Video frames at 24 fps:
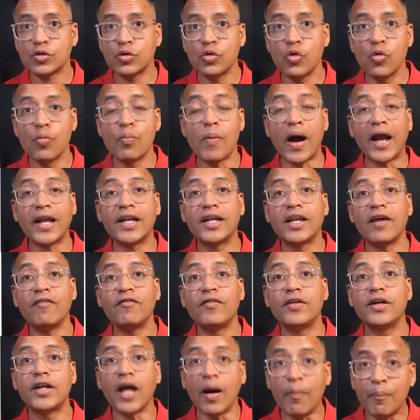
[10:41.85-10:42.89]
who might
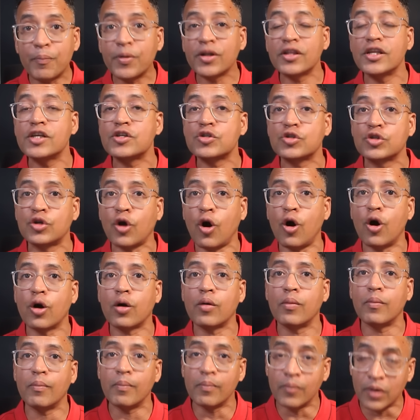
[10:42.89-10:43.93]
have dumped this
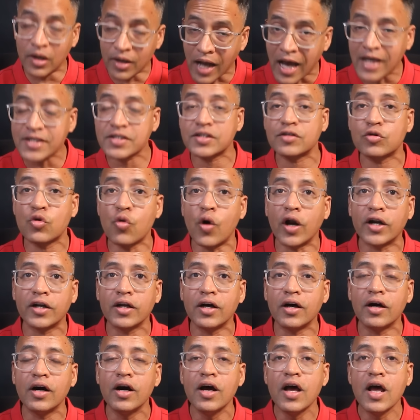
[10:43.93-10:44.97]
stock last
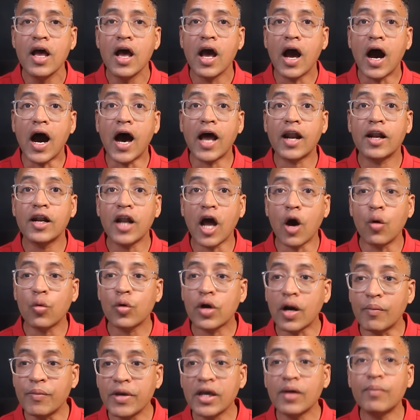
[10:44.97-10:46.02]
quarter are now
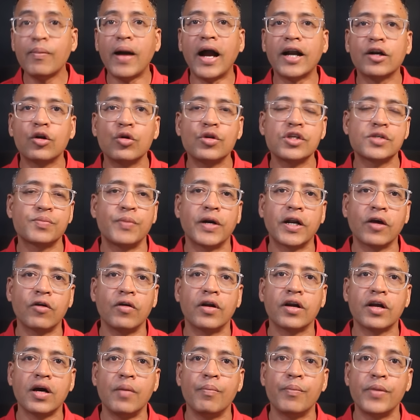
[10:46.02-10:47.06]
coming back to this
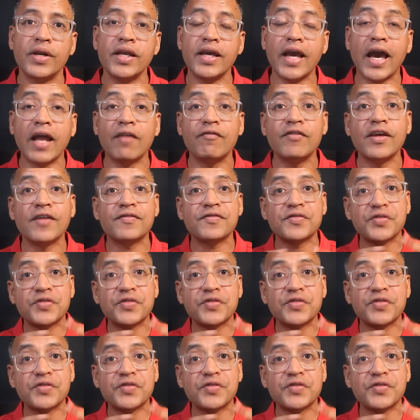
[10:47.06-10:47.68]
particular company, and we have